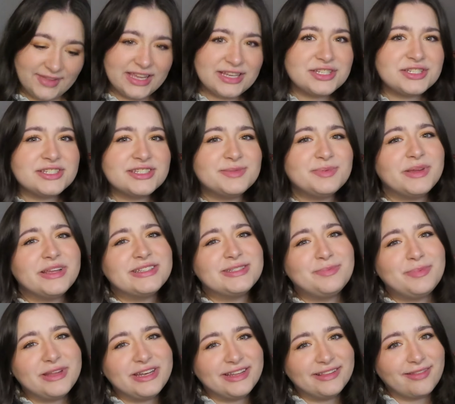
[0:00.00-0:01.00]
It's
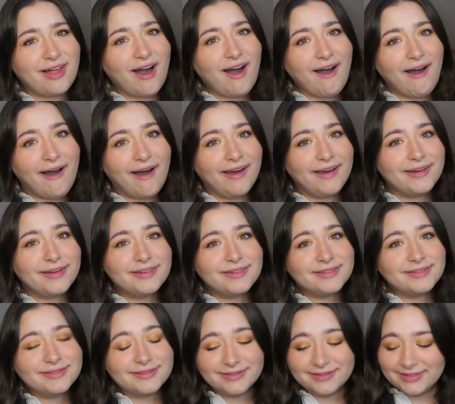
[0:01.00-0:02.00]
been a lot.
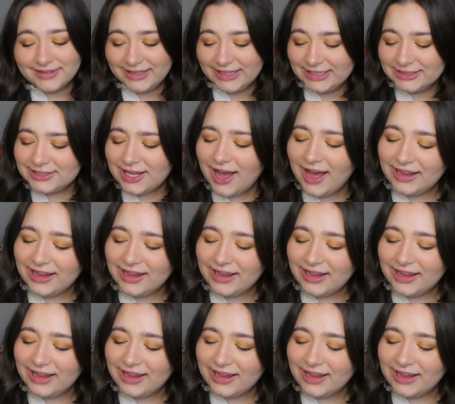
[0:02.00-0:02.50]
The